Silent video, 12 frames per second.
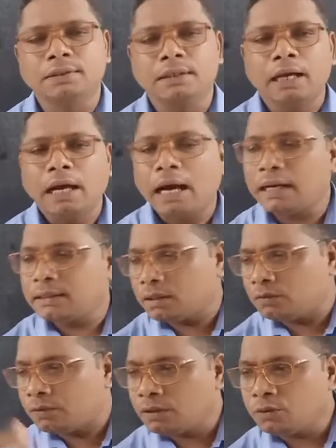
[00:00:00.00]
and they
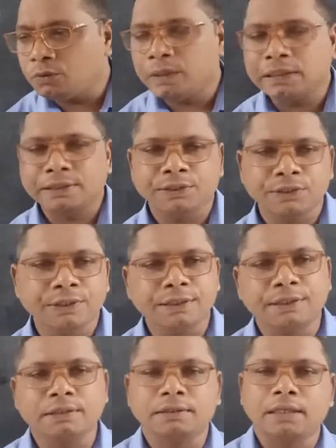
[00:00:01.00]
went to a
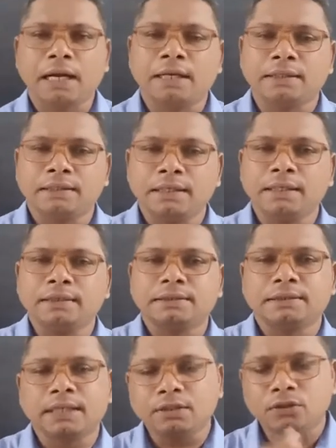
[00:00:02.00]
street, and they
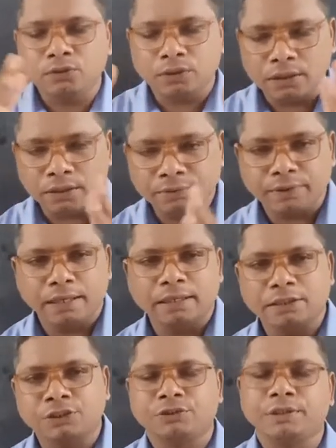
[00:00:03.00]
started to live in a
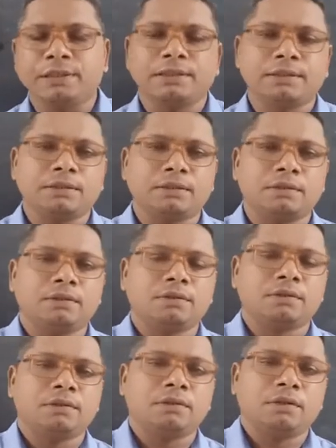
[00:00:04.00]
street.
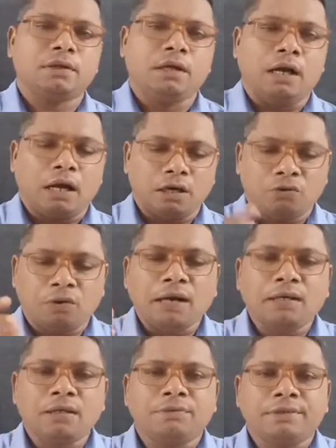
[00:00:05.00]
And
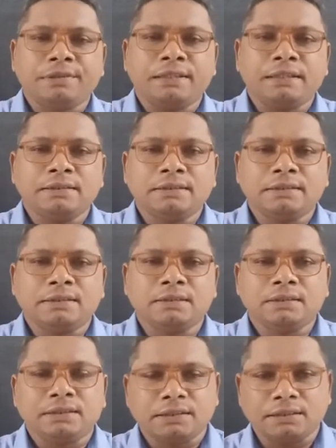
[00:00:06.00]
whatever
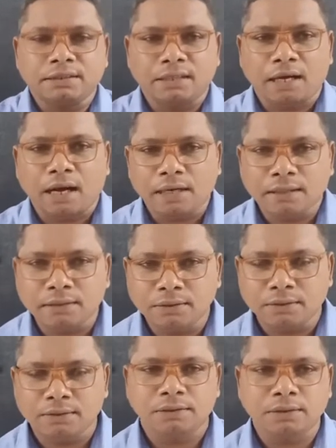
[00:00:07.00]
things she
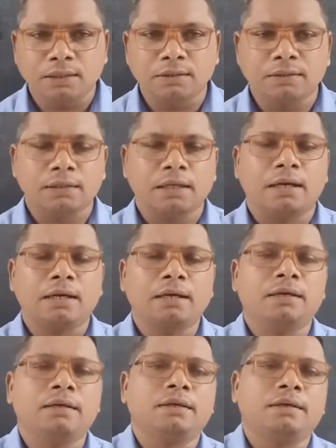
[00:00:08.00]
hadn't done
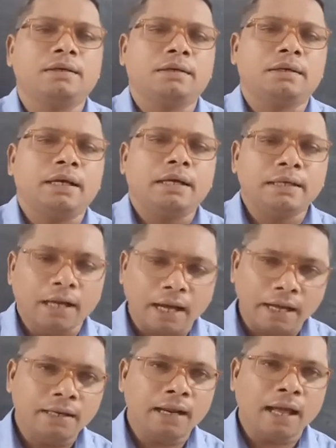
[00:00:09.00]
in her
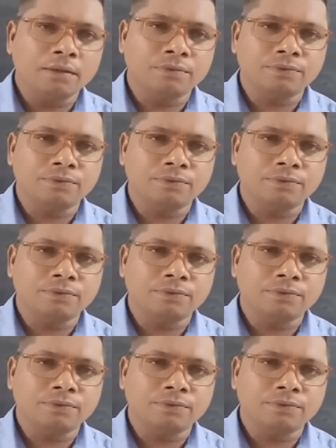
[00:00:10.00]
life,